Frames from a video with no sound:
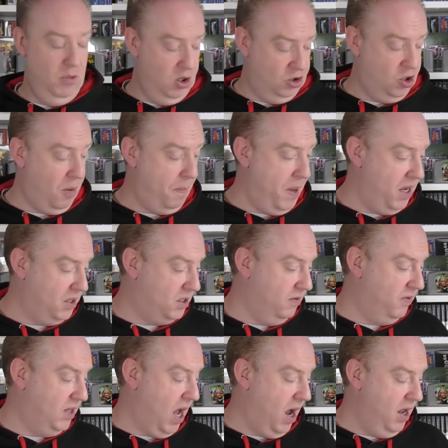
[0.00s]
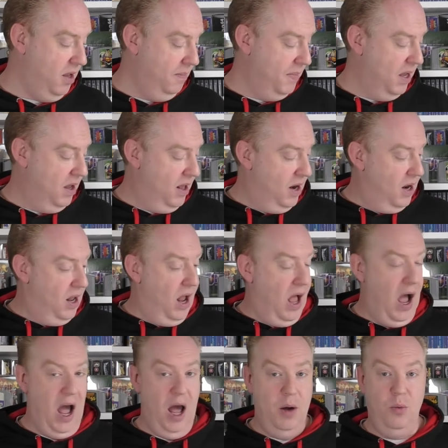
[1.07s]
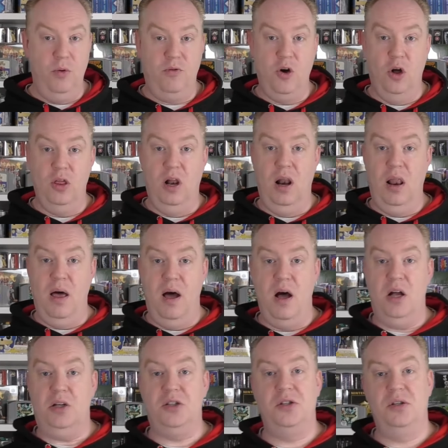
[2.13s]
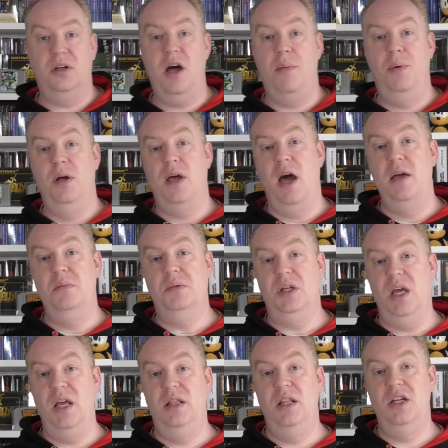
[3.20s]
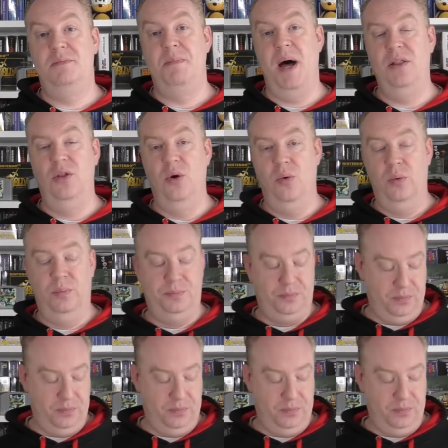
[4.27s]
top picks of the day, we've got the last couple of games in this bundle.